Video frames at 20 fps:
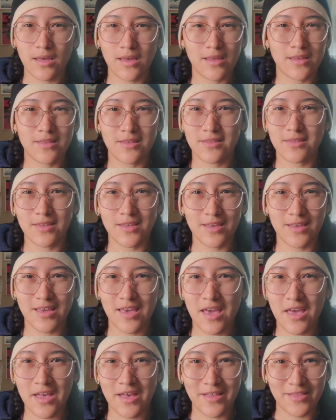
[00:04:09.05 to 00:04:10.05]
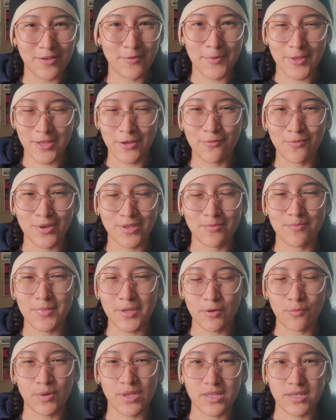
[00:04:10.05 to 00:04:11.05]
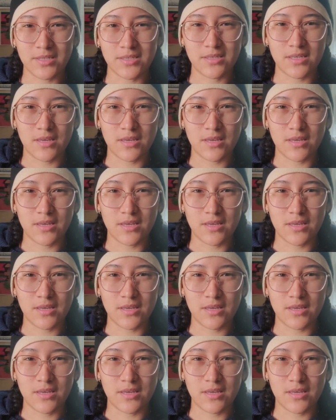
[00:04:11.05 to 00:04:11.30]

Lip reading: anything anybody would be willing